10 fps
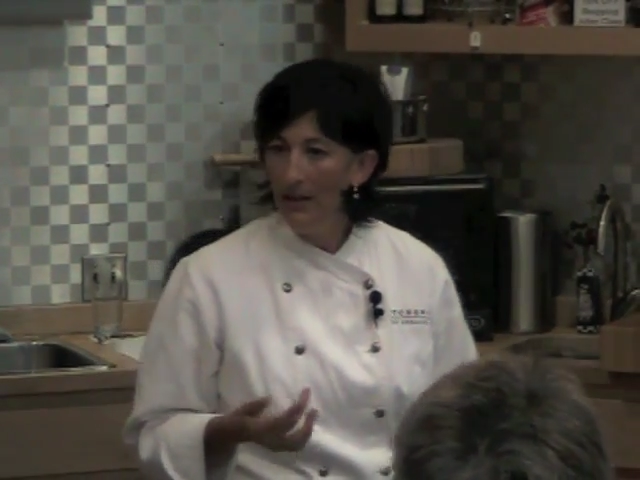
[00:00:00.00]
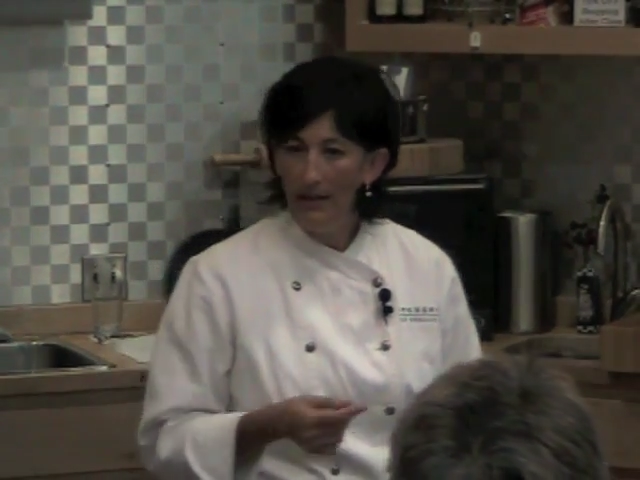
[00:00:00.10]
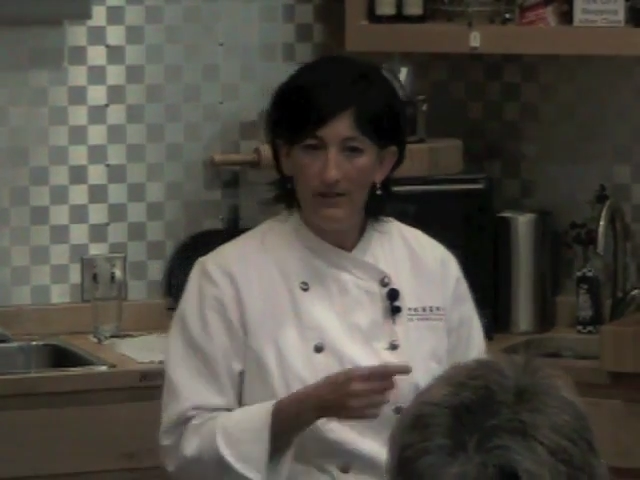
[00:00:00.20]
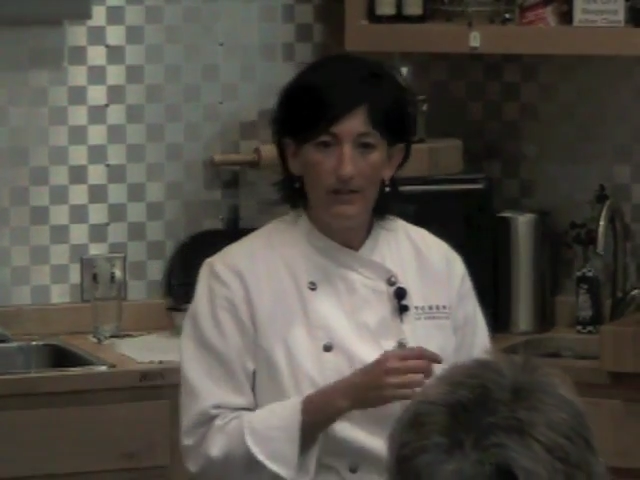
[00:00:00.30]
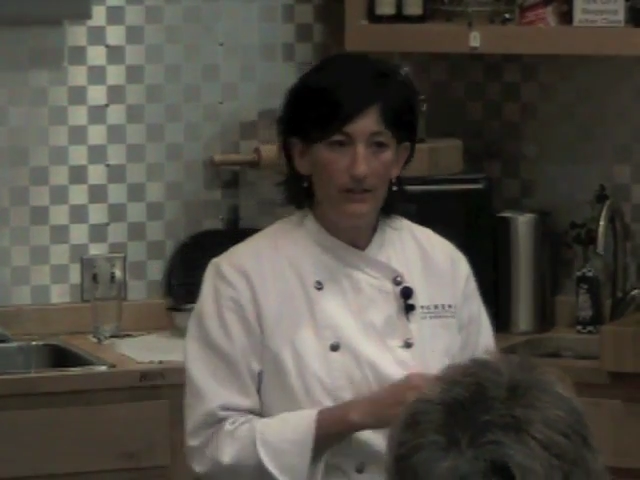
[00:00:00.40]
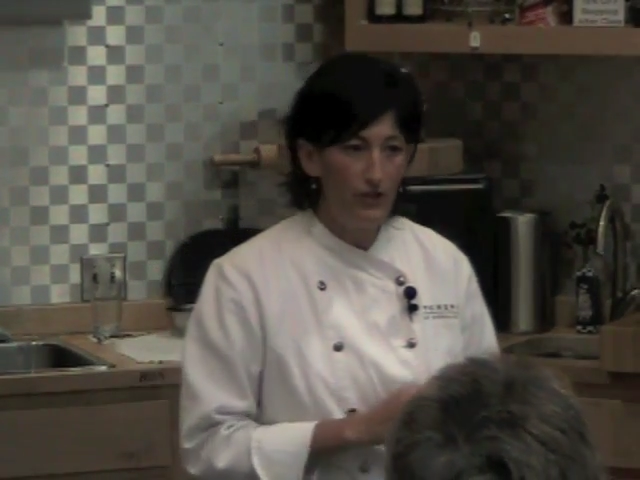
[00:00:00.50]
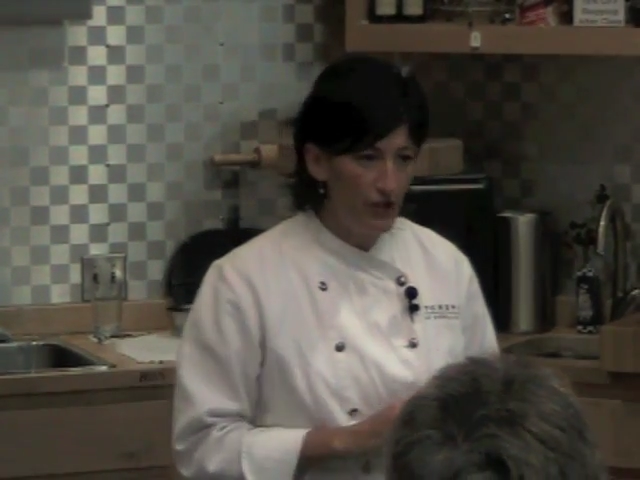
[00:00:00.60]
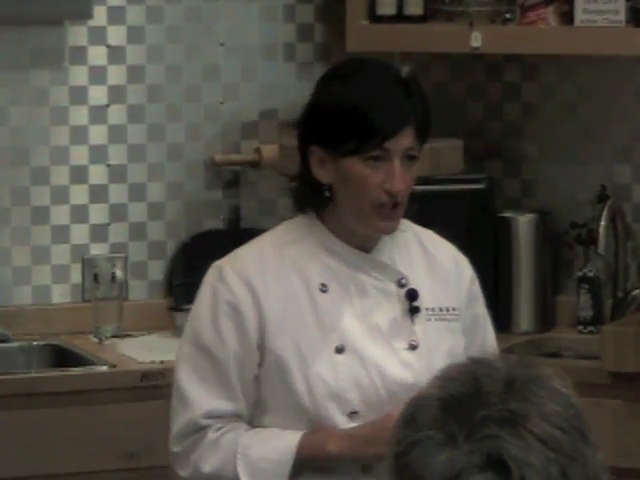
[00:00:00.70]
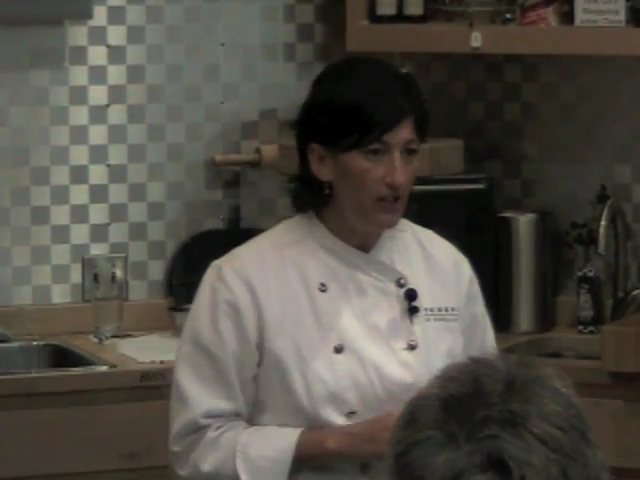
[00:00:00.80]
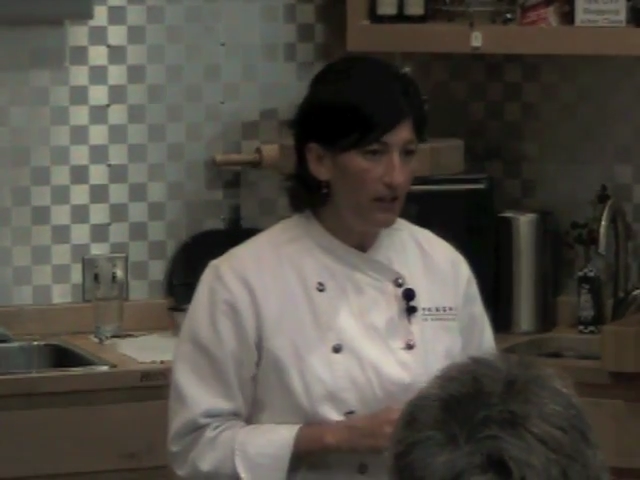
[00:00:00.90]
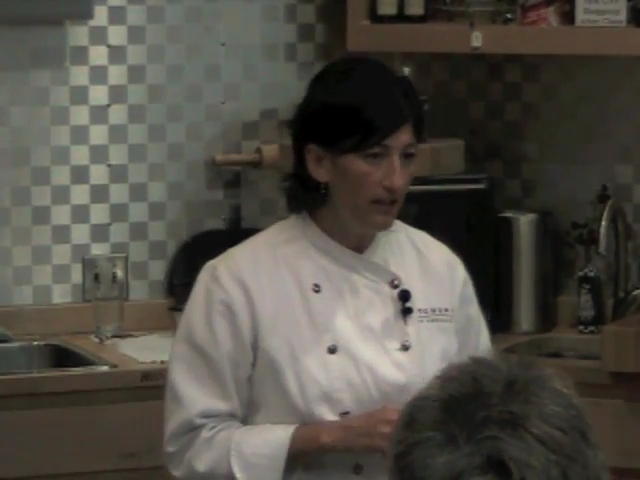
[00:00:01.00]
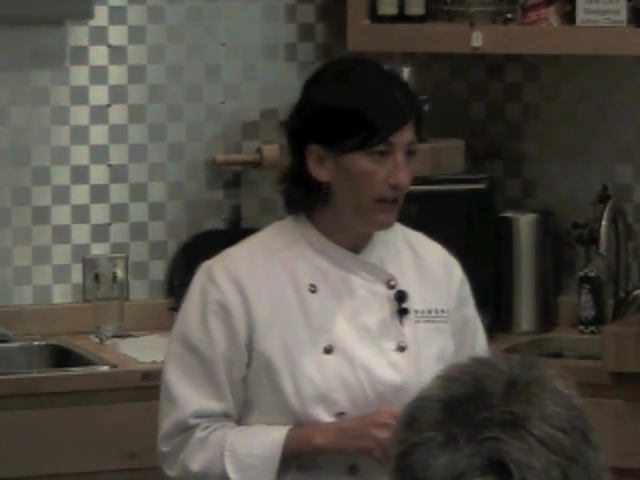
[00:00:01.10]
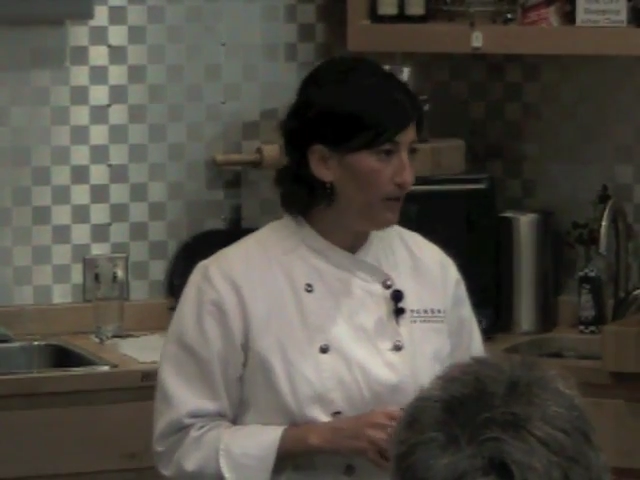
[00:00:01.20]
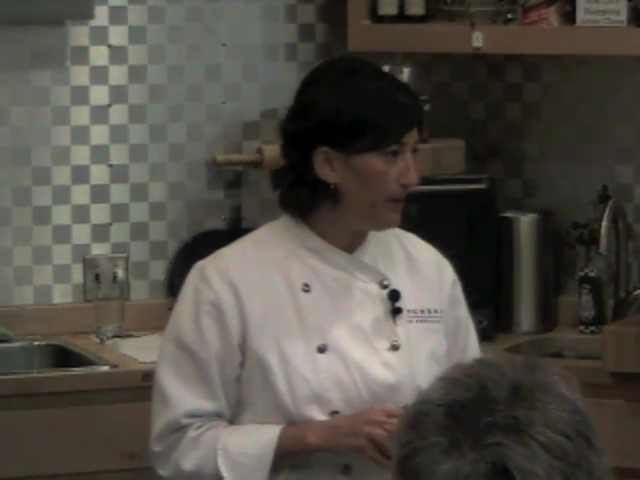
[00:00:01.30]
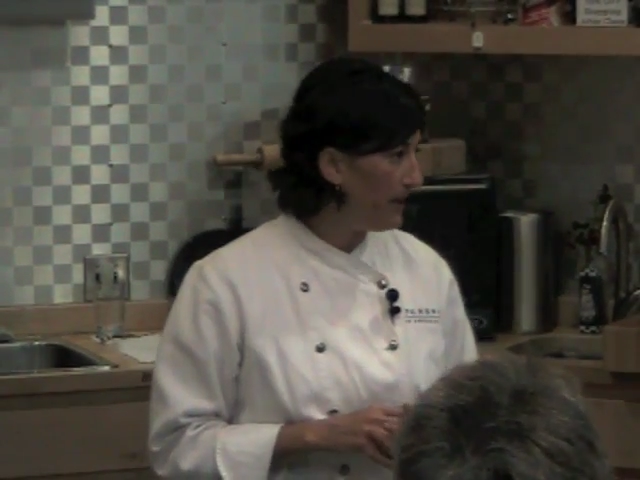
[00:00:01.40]
is to chill a
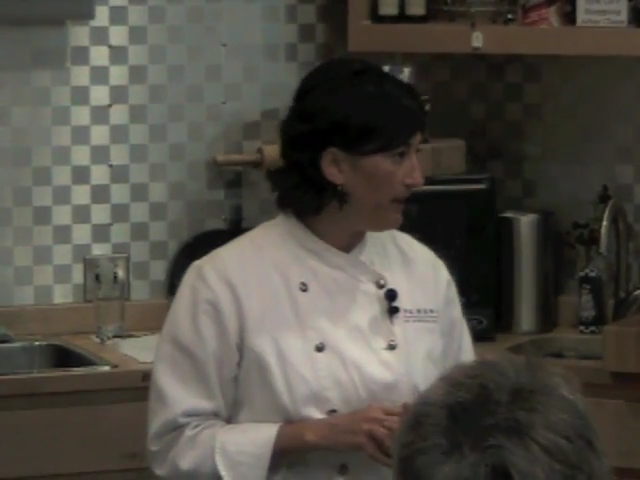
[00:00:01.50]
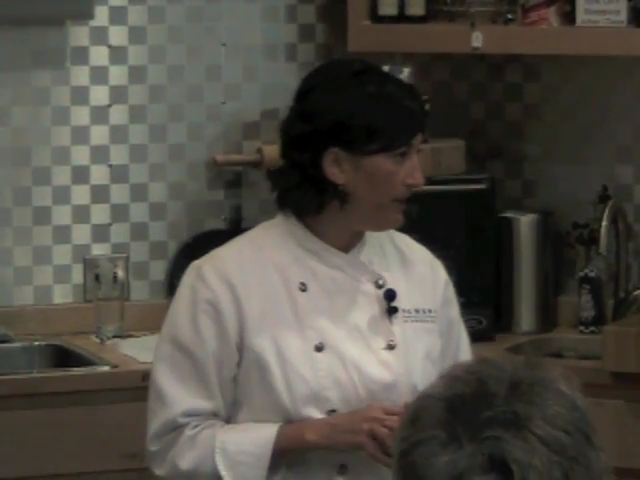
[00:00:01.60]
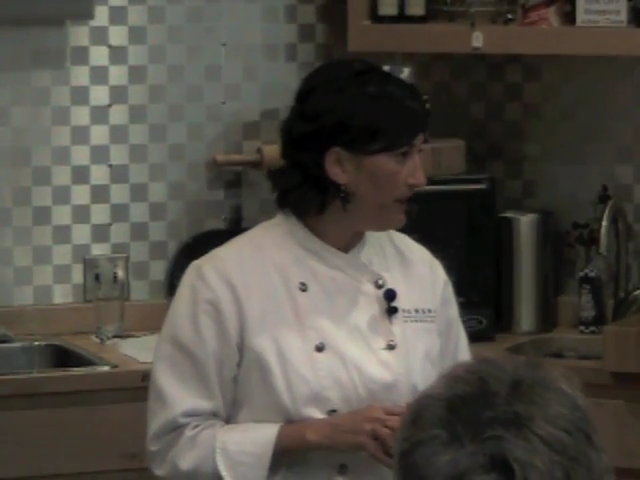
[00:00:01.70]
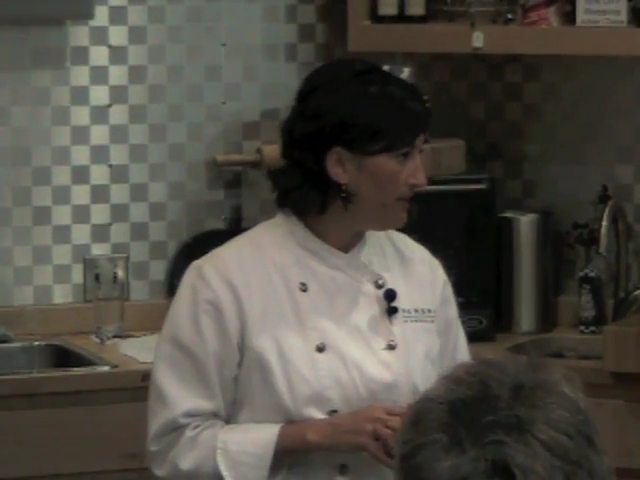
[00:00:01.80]
little bit of it